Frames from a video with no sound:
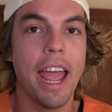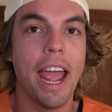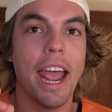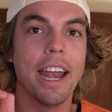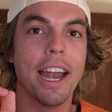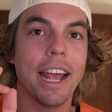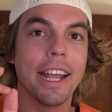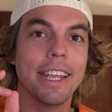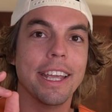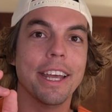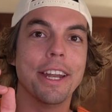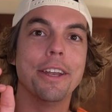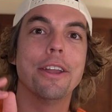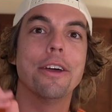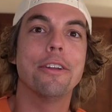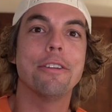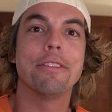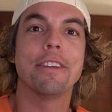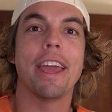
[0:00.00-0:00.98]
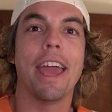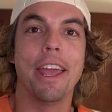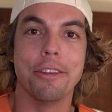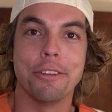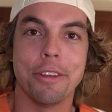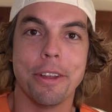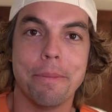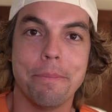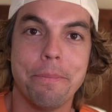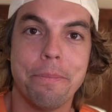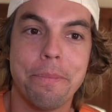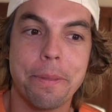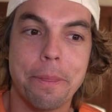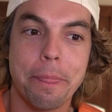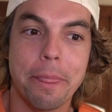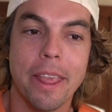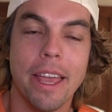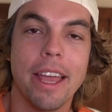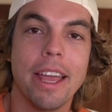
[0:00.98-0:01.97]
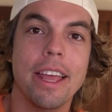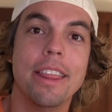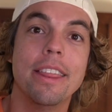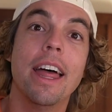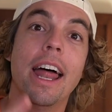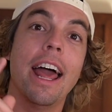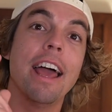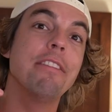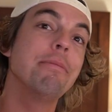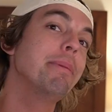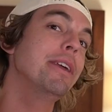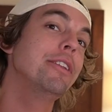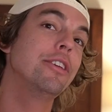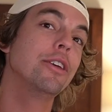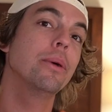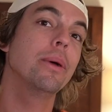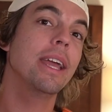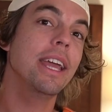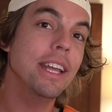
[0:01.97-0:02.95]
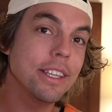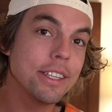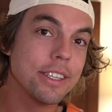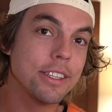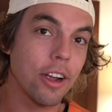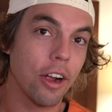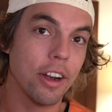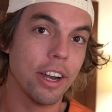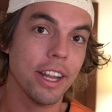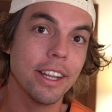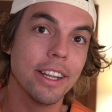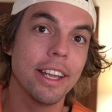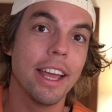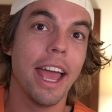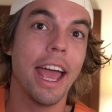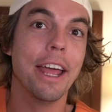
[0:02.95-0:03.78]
and I get a notification that F P two is starting